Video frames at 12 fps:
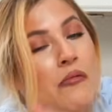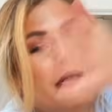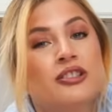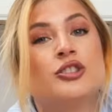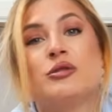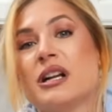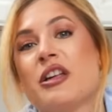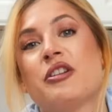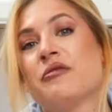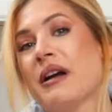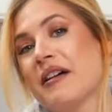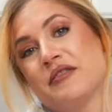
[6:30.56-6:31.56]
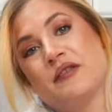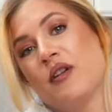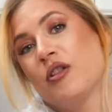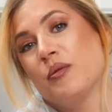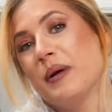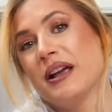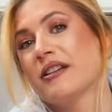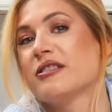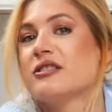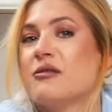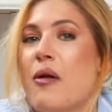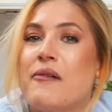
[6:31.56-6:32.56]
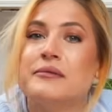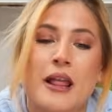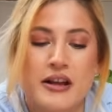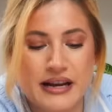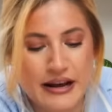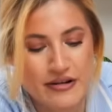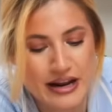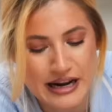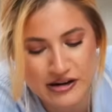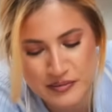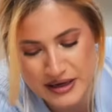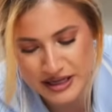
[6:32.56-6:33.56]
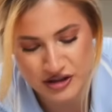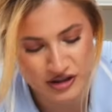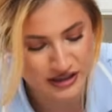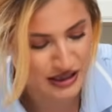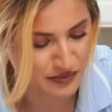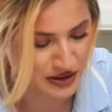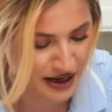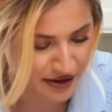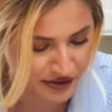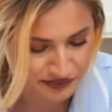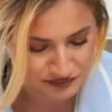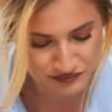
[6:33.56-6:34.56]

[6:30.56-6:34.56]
We'll do another round of all the bacons. Okay, now get out of my kitchen because I'm tired.